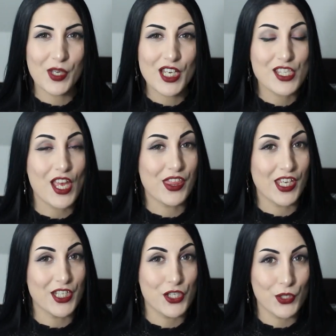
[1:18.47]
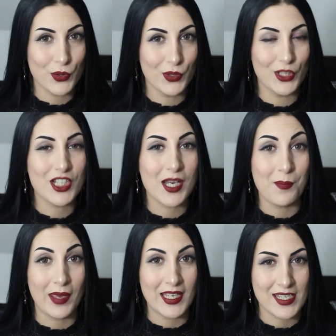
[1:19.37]
because they do look
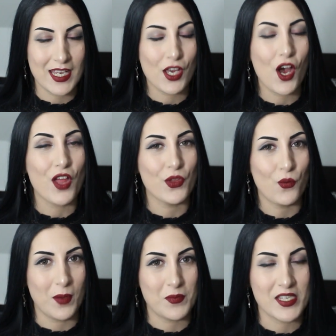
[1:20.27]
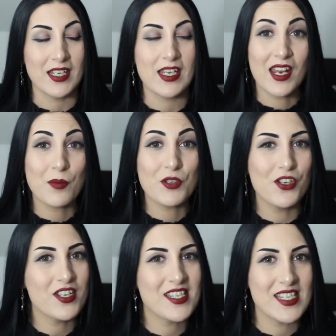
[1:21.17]
amazing on the website and I'm
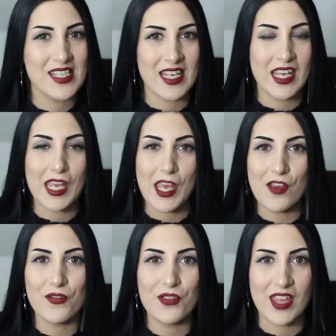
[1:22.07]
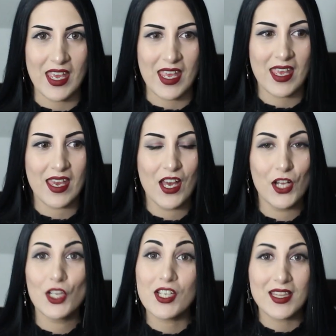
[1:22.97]
curious to see if they
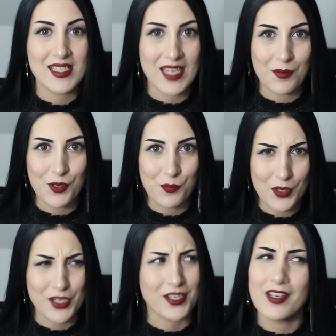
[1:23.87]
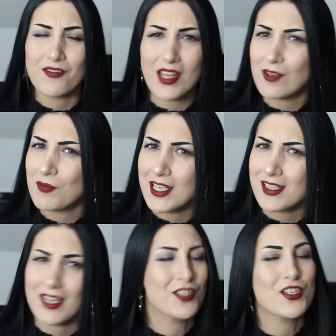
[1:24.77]
look the same in person, if that makes
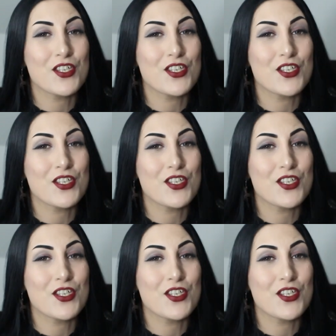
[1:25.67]
sense.